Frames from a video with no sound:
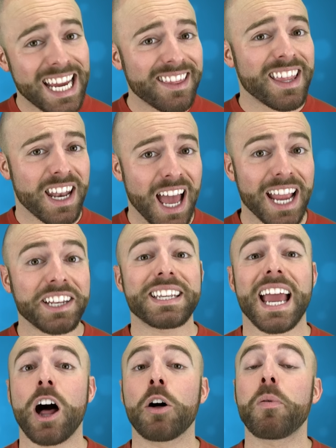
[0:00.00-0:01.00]
in the night
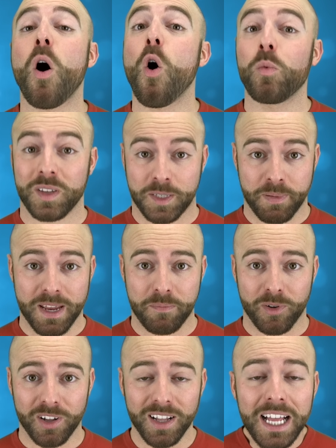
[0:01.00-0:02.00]
to help homeless
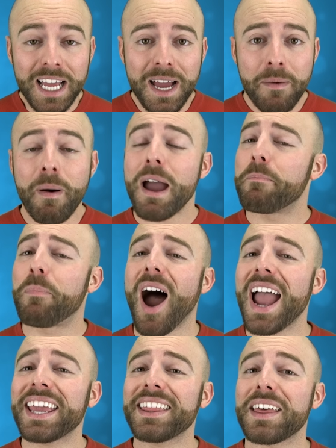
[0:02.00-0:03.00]
people by
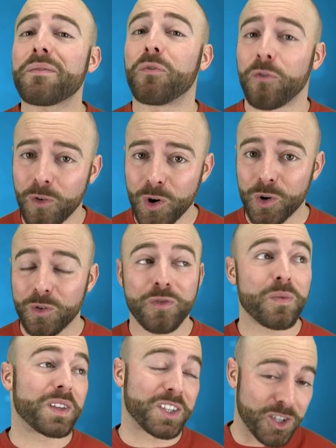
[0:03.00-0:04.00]
buying them food from the